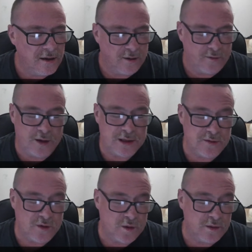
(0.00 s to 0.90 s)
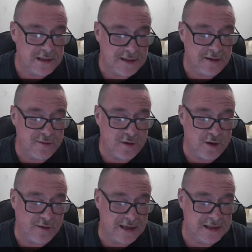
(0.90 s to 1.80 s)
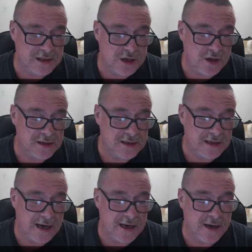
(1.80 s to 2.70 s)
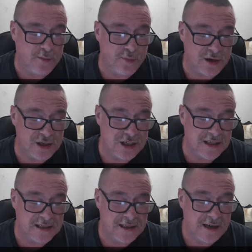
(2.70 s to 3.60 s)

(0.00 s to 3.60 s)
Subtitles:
first of all, $75,000 in a prejudiced